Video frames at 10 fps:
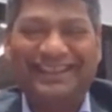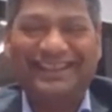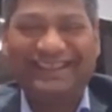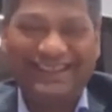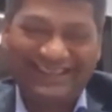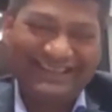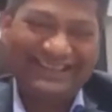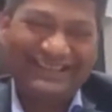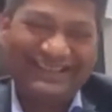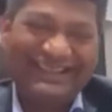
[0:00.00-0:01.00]

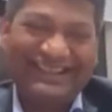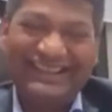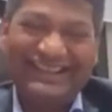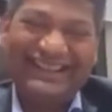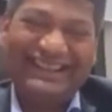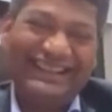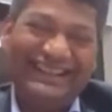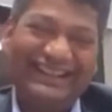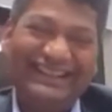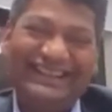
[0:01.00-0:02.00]

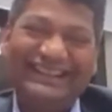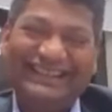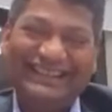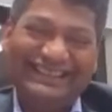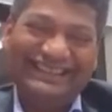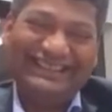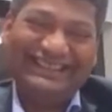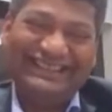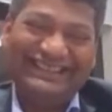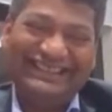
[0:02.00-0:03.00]

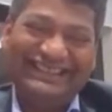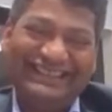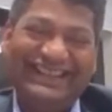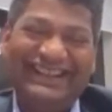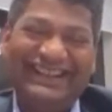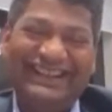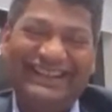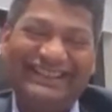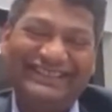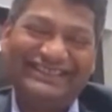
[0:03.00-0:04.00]

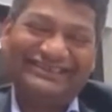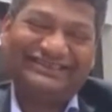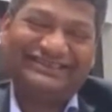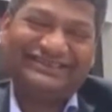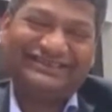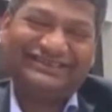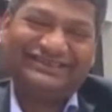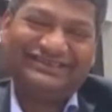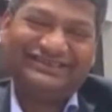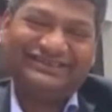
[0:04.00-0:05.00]

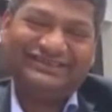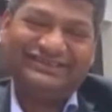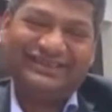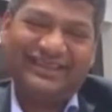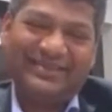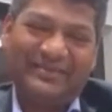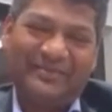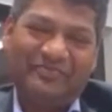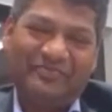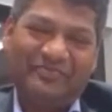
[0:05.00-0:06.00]

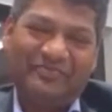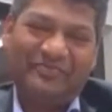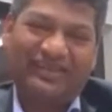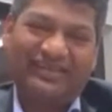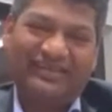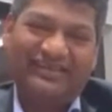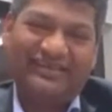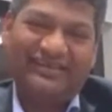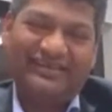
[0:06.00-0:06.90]
(not speaking)